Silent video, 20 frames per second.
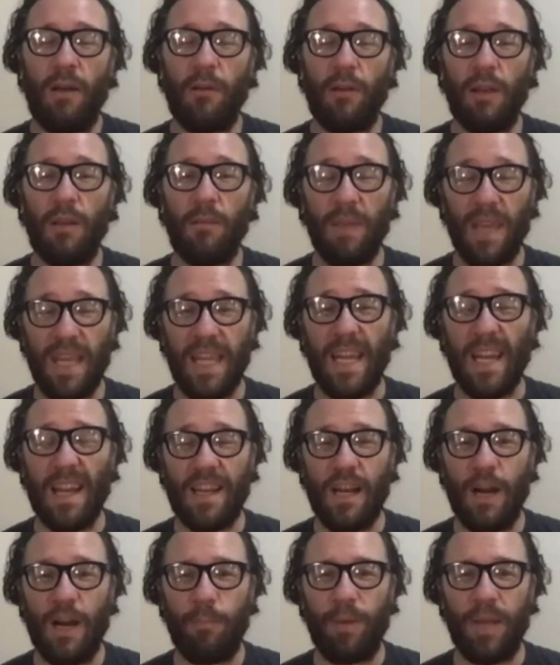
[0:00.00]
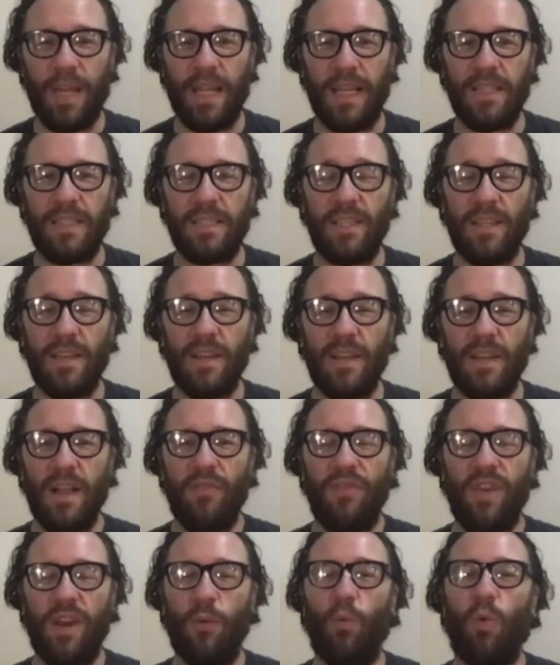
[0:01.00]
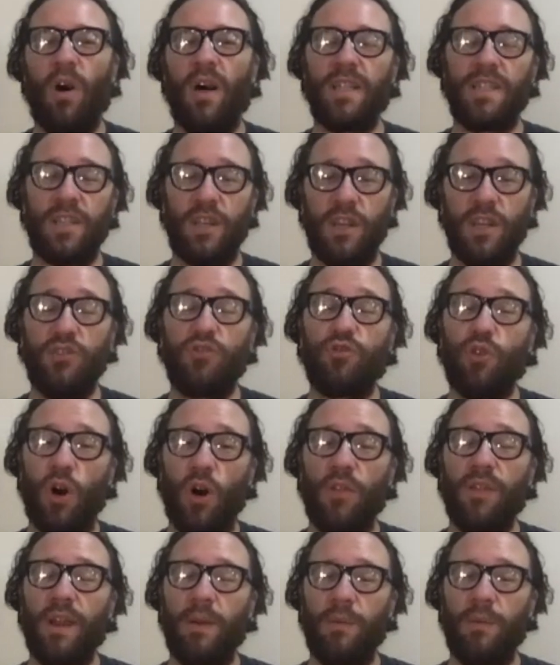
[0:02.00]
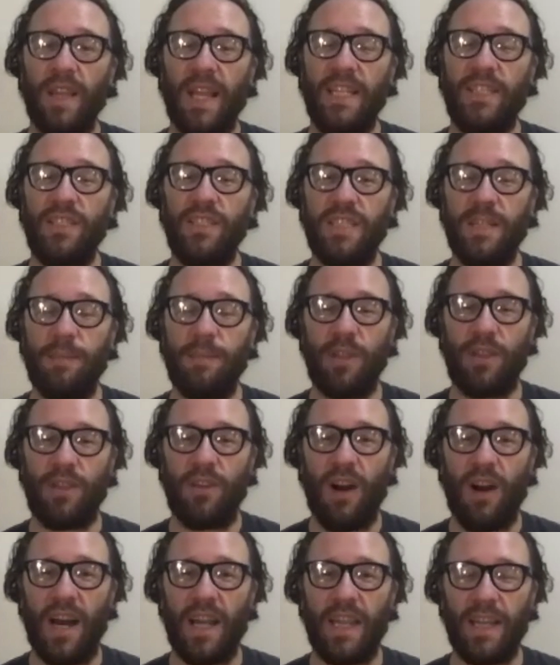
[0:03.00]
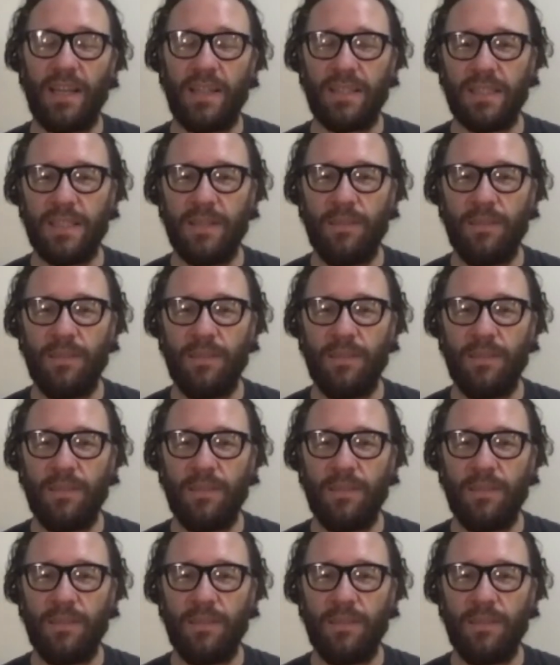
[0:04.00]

media companies that want to control their relationship to their audience.